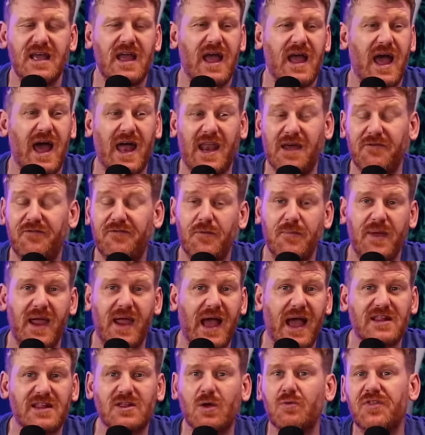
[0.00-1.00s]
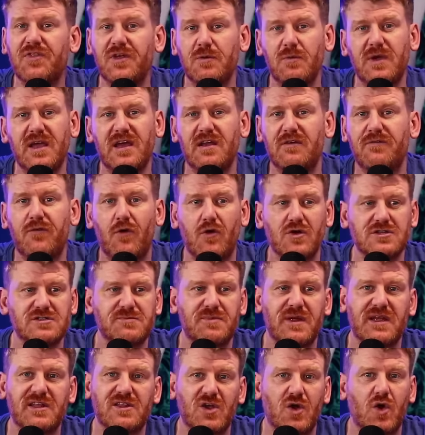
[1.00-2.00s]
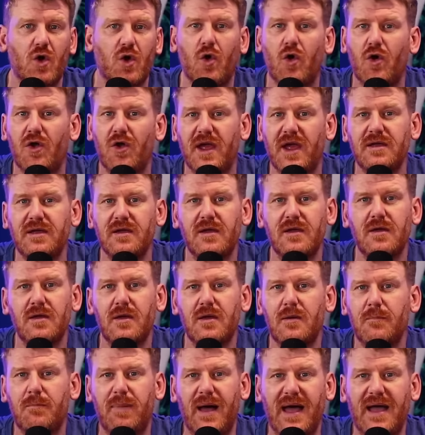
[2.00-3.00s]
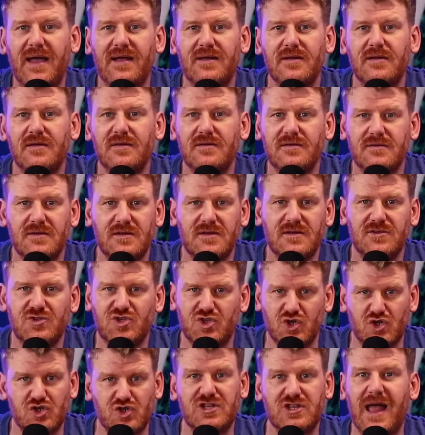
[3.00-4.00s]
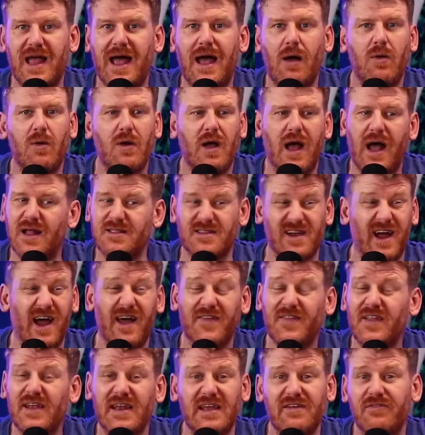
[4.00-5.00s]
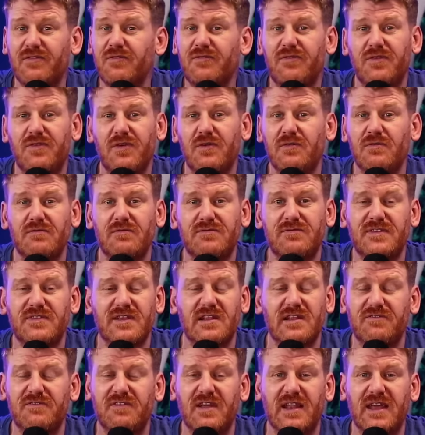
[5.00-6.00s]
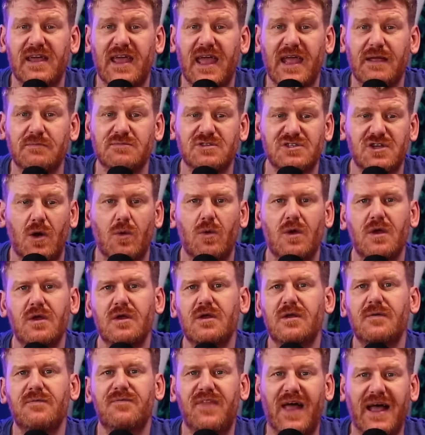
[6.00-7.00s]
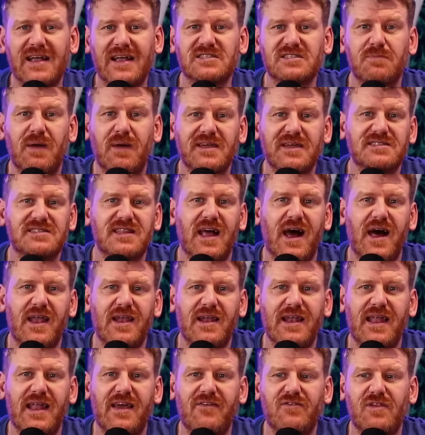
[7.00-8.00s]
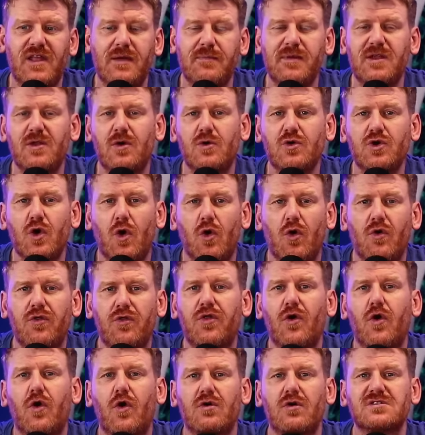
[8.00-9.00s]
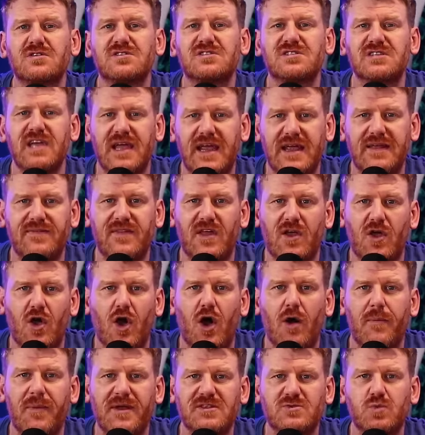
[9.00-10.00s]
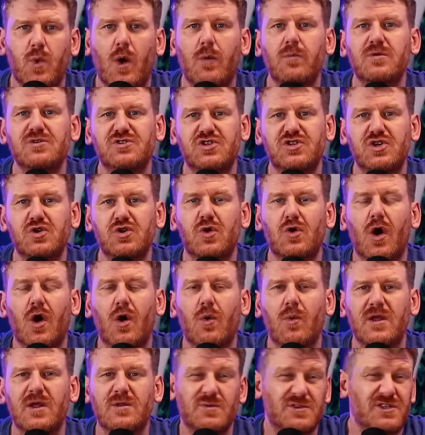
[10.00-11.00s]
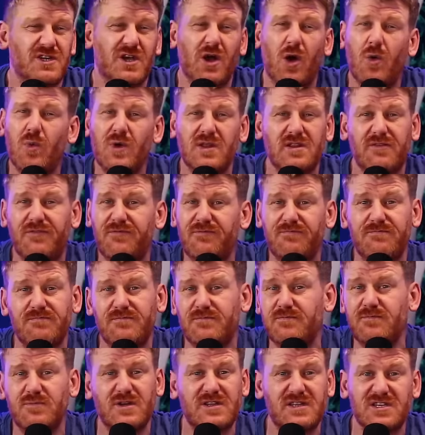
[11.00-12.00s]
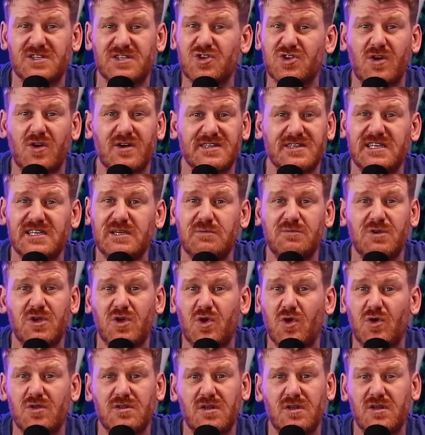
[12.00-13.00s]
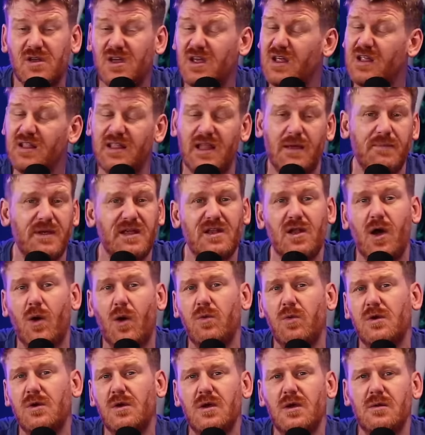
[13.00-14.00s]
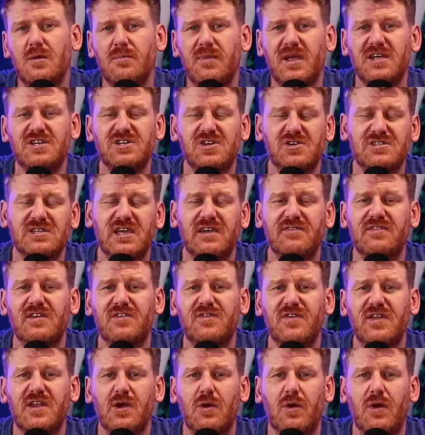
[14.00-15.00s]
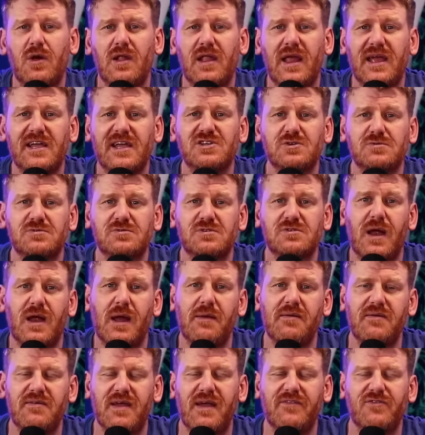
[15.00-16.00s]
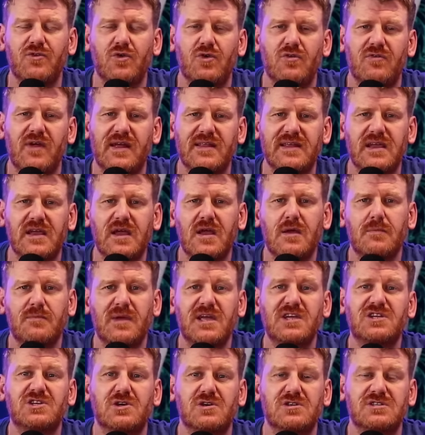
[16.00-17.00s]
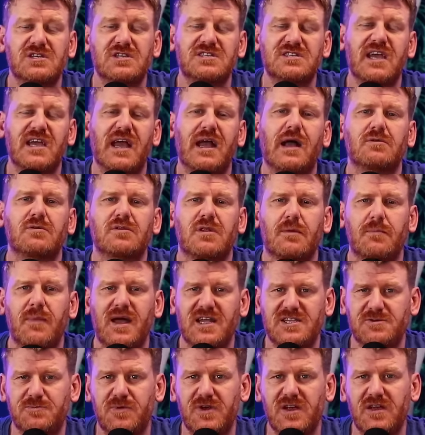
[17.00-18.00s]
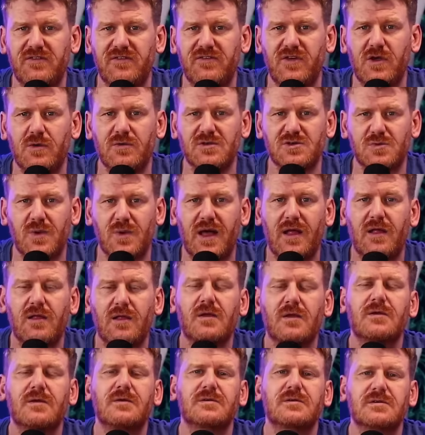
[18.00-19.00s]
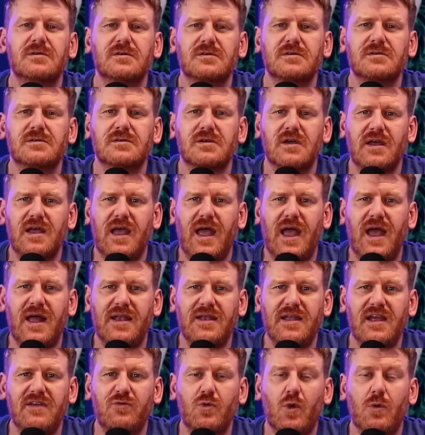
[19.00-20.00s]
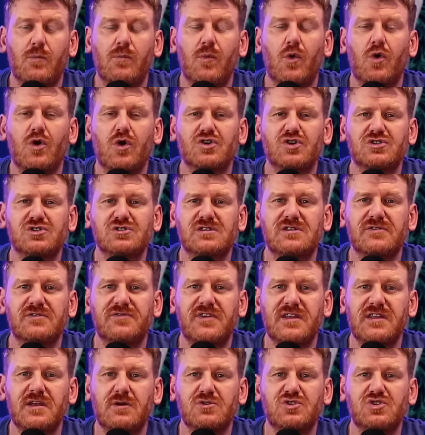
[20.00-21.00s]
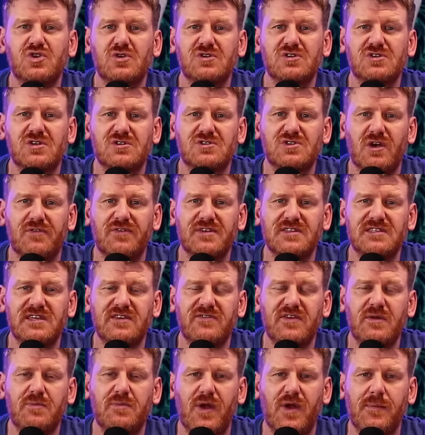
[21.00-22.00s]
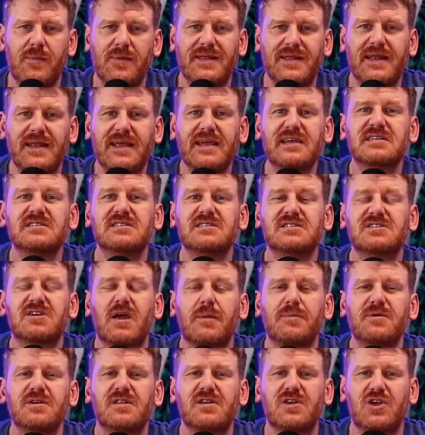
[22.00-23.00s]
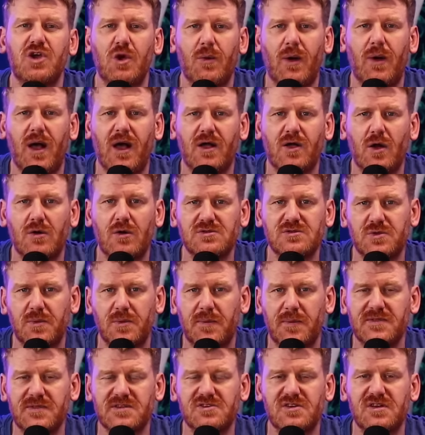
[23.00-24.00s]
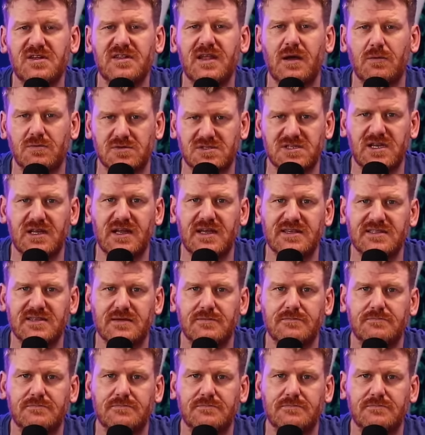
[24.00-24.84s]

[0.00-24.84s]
And for me, I don't think we can afford to bring Decore back just now. I'd rather leave him till the Villa game. So that's my starting 11. Let me know your thoughts in the comments. What would you go with? Would you go with the strongest team you could? Let me know. Make sure to give this video a like. Subscribe if you haven't already. Make sure to check out the match preview as well. And if you want more exclusive videos, join us on Toffee TV Premier. The link is in the description. The QR code's come up on the screen now. See you later.